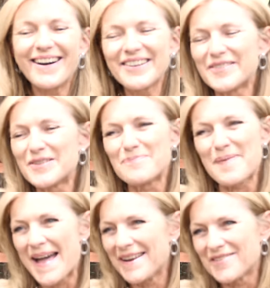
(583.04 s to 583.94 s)
I don't want to
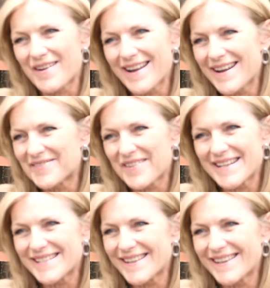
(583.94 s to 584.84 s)
ban greyhound
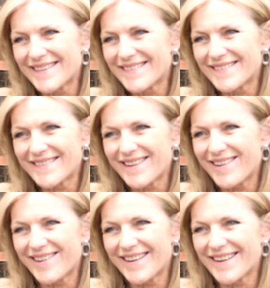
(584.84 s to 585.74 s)
racing.
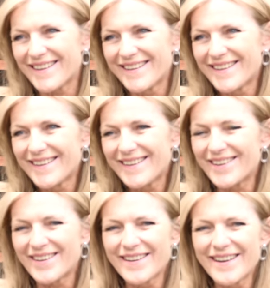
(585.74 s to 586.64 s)
I you
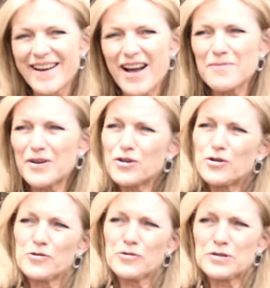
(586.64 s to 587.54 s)
know, I'm not a
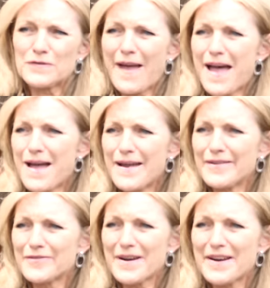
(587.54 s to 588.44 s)
huge
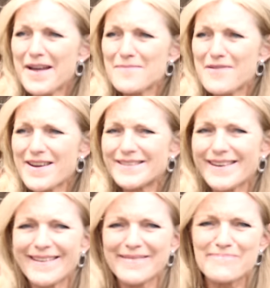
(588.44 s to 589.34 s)
fan of greyhound
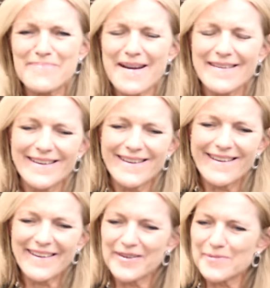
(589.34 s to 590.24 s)
racing, but
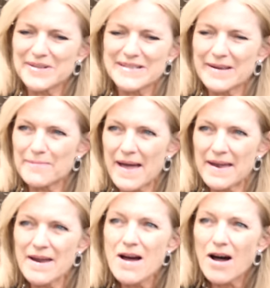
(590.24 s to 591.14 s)
I don't want to see it
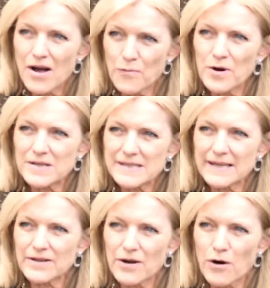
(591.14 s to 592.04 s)
banned. I want to
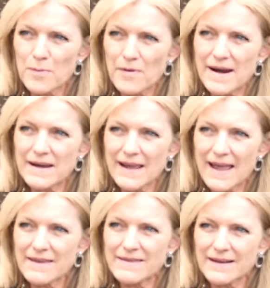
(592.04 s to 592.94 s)
see it operating
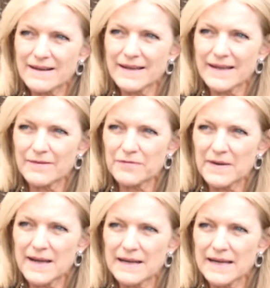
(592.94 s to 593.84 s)
ethically,
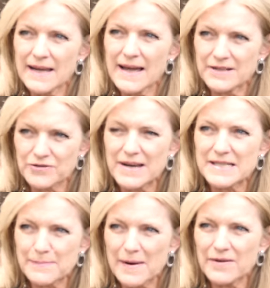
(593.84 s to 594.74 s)
fairly, and
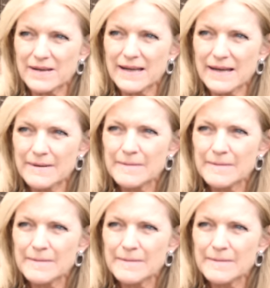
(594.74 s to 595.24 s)
transparently.